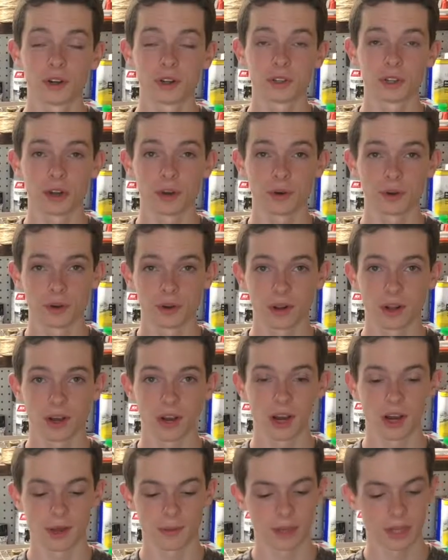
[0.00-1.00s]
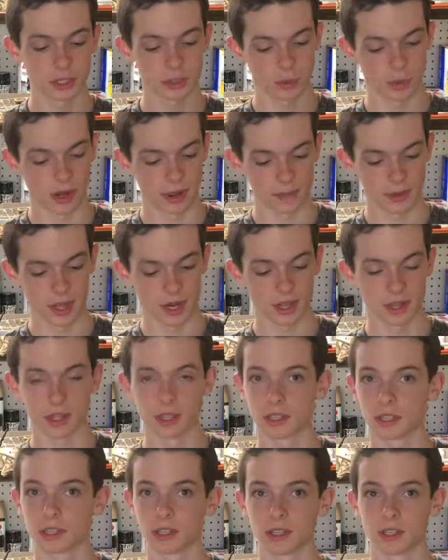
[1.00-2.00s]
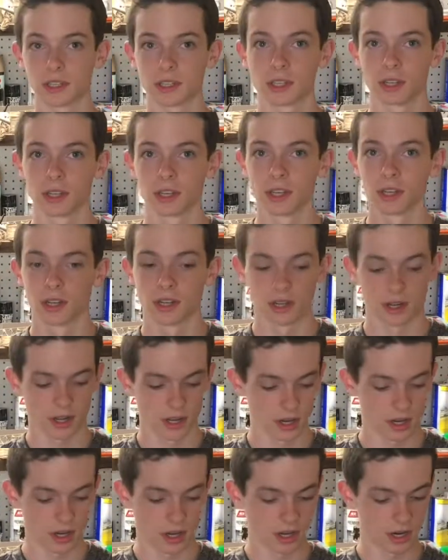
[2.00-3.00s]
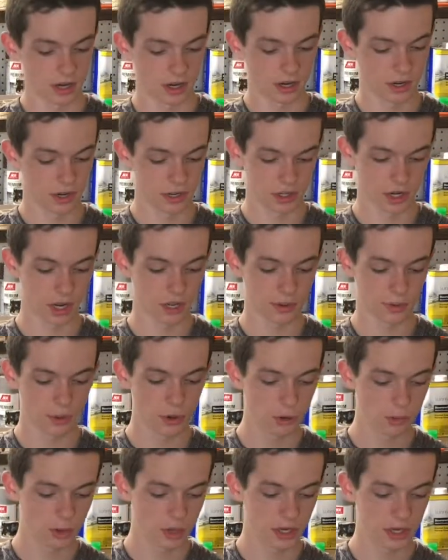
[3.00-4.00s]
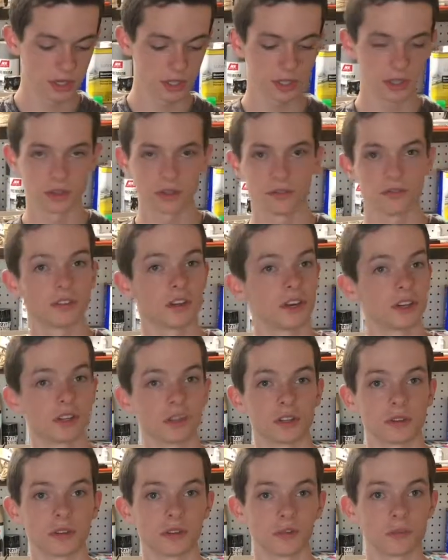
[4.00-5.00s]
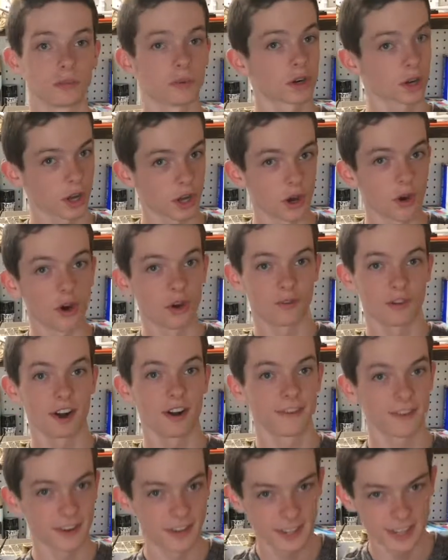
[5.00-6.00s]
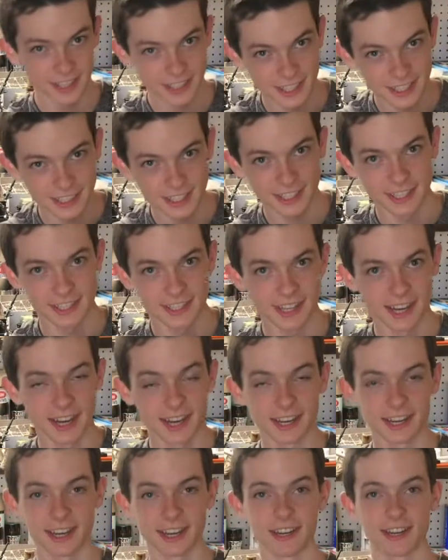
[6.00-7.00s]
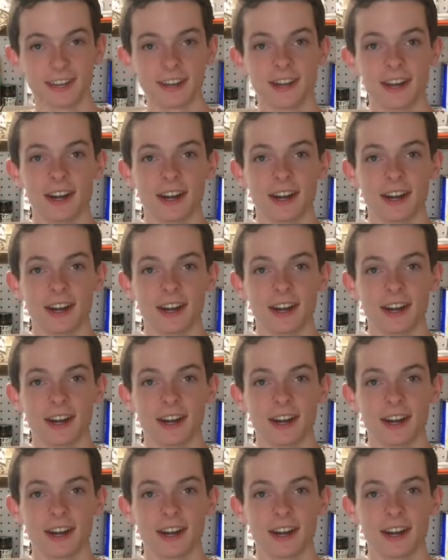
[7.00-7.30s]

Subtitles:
So that's why I'm getting this, because then it's got the Pumas and so we're going to go over everything it's got in here.